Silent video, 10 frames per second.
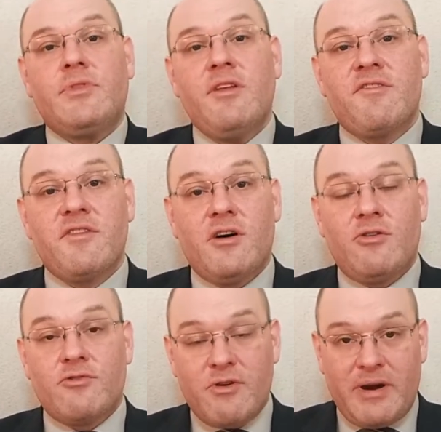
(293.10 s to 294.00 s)

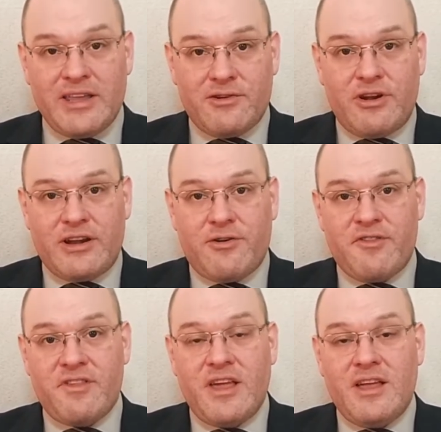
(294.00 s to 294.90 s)
So reminder
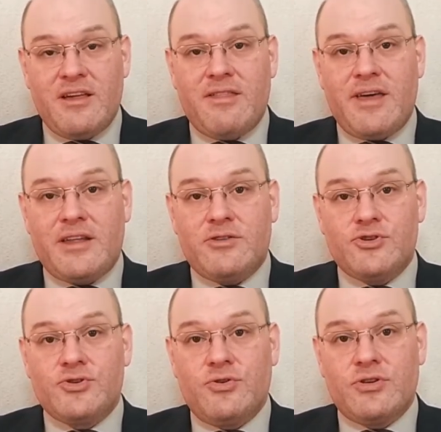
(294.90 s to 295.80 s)
letters that
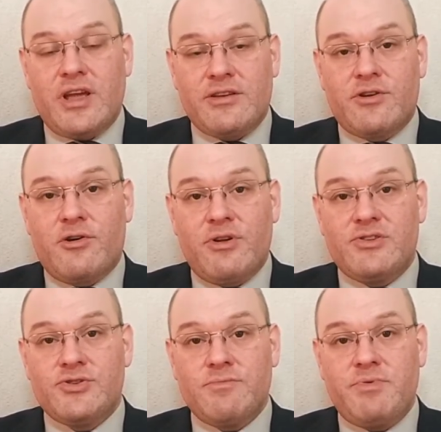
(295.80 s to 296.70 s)
should
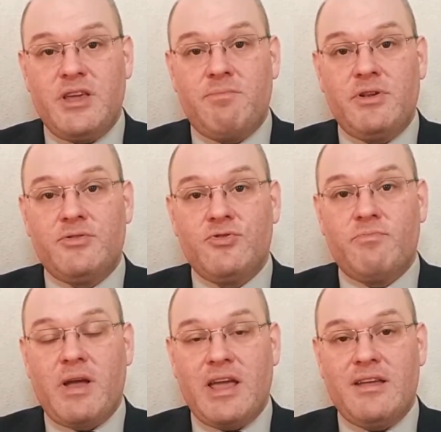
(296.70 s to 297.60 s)
encourage people to
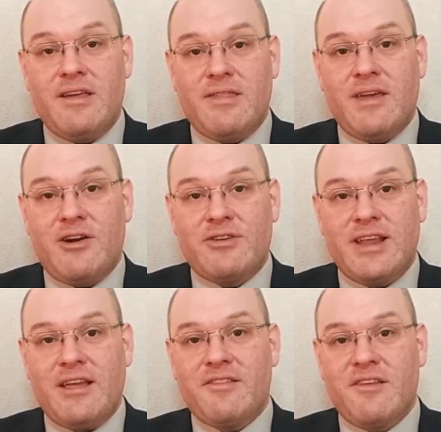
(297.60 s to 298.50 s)
pay their
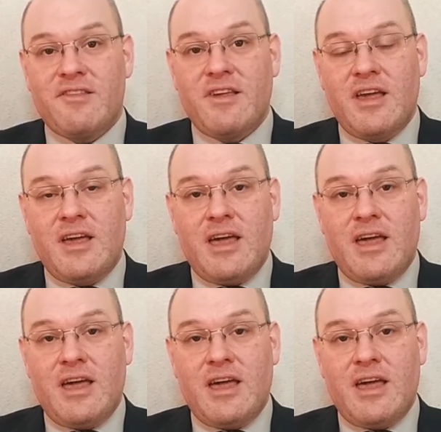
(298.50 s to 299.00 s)
taxes